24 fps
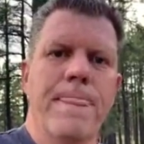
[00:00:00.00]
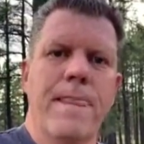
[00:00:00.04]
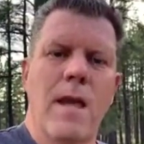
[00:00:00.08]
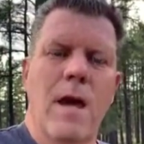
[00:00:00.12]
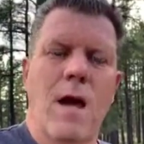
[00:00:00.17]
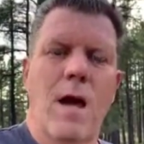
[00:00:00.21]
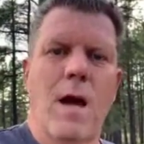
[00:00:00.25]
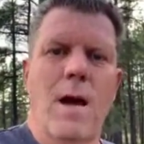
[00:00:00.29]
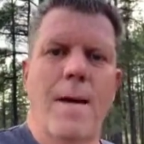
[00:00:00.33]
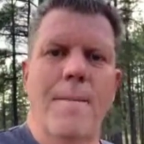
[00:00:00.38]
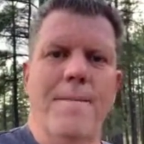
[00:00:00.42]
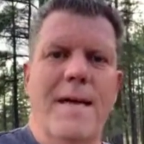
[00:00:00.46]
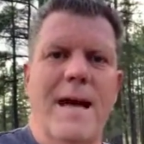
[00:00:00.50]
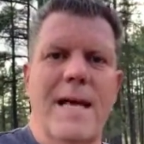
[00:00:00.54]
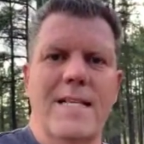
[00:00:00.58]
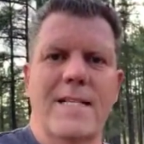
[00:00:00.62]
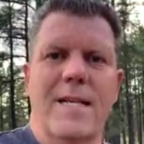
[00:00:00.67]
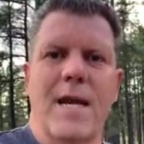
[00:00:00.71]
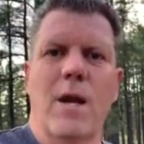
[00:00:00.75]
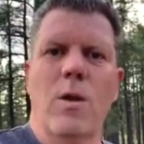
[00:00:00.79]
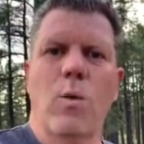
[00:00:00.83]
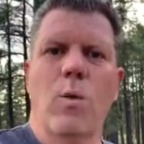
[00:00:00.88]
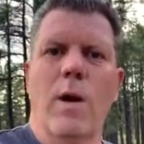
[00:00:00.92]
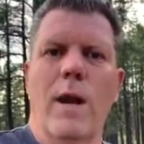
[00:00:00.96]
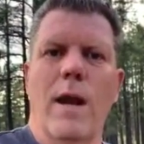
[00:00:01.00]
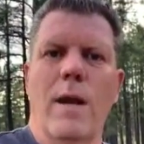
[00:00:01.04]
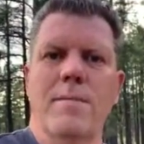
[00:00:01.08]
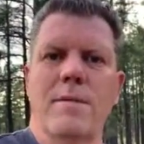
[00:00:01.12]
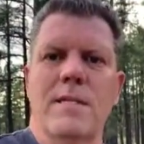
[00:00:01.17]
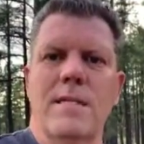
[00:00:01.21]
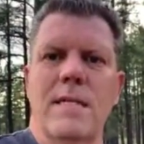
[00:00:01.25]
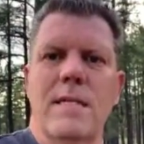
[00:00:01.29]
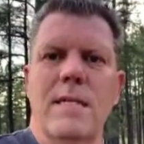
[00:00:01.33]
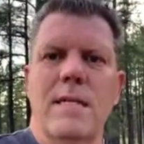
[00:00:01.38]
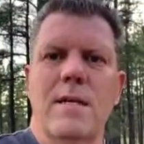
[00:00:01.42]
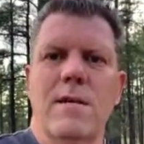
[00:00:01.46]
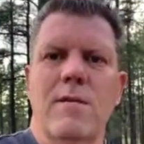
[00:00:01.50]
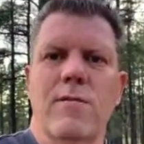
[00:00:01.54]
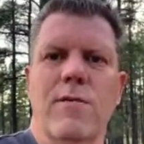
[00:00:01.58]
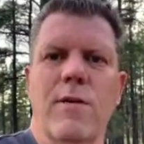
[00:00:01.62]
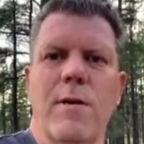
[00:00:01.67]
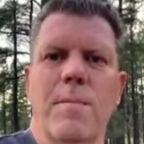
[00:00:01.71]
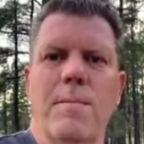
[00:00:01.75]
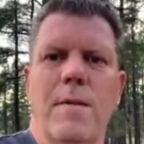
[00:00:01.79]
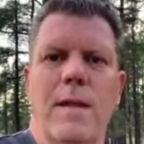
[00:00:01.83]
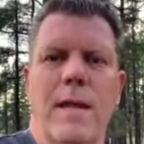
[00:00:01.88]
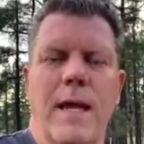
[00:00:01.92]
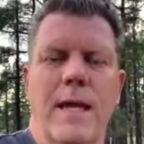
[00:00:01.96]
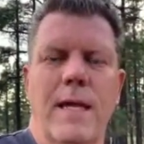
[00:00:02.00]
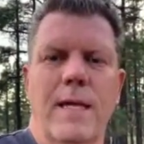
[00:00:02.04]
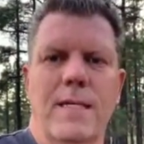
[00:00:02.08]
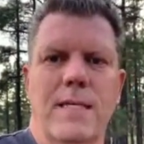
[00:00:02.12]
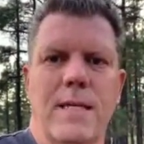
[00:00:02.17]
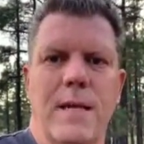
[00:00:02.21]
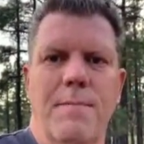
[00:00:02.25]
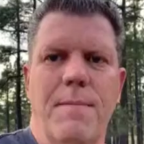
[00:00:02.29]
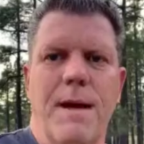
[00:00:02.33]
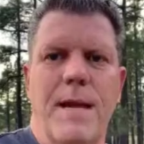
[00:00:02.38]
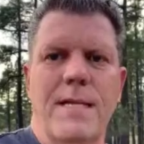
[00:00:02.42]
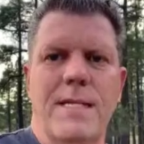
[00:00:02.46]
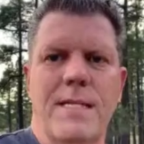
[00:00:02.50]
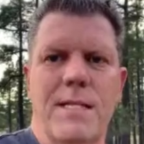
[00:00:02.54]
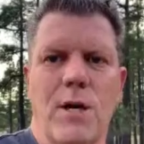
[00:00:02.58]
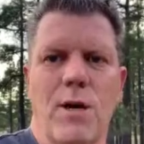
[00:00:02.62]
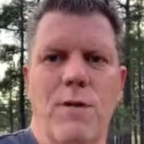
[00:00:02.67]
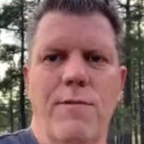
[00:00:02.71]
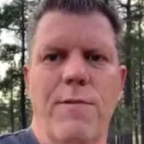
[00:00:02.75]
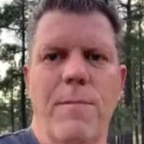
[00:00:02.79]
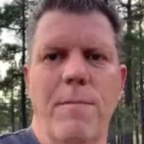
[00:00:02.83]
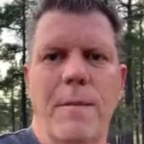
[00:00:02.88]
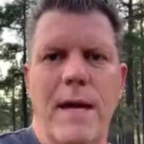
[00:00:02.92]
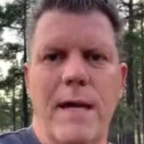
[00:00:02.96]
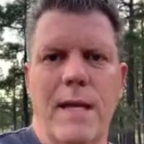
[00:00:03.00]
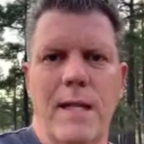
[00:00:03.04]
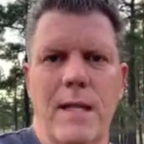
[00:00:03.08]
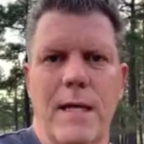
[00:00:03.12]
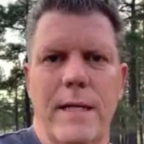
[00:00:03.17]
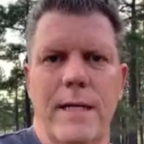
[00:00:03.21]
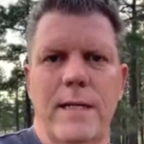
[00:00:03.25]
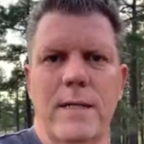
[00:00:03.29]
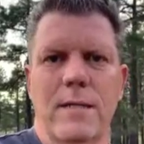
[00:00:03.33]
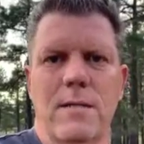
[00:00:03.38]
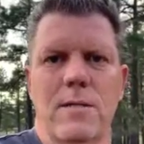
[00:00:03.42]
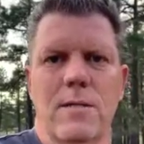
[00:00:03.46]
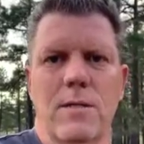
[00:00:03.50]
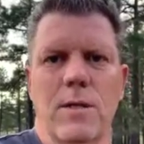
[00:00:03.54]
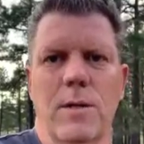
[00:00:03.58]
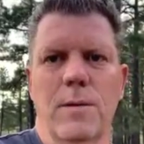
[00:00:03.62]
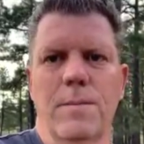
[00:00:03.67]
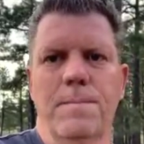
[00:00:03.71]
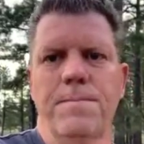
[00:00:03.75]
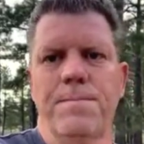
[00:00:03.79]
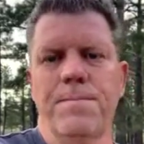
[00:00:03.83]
That's kind of what I'm seeing from, like I said, myself and my clients. So